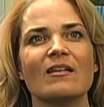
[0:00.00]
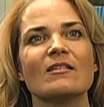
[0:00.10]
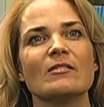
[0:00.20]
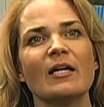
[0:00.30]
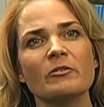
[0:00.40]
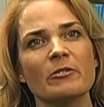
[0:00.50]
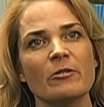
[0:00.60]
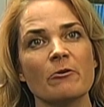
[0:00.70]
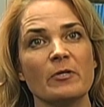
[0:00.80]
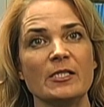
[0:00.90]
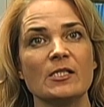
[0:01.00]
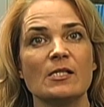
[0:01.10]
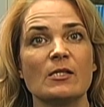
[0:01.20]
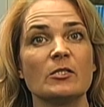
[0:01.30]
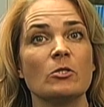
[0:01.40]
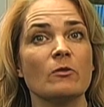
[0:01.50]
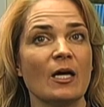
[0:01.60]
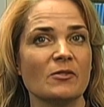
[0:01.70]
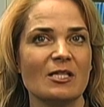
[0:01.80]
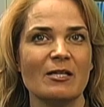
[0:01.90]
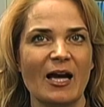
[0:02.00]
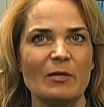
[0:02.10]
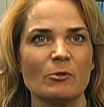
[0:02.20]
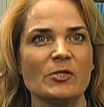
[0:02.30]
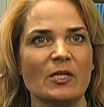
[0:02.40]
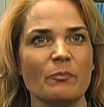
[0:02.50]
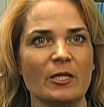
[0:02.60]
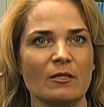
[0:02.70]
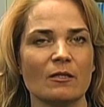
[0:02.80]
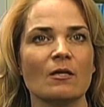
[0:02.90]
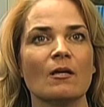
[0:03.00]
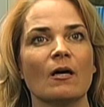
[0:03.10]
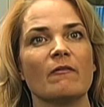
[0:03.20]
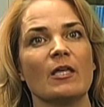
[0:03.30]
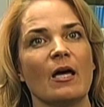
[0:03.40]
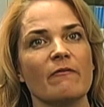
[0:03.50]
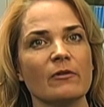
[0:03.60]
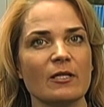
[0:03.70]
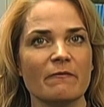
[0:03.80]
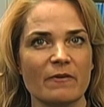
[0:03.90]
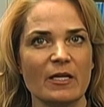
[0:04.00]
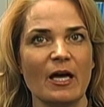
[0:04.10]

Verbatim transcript: Dr. Urowitz is the 2009 recipient of the Evelyn V.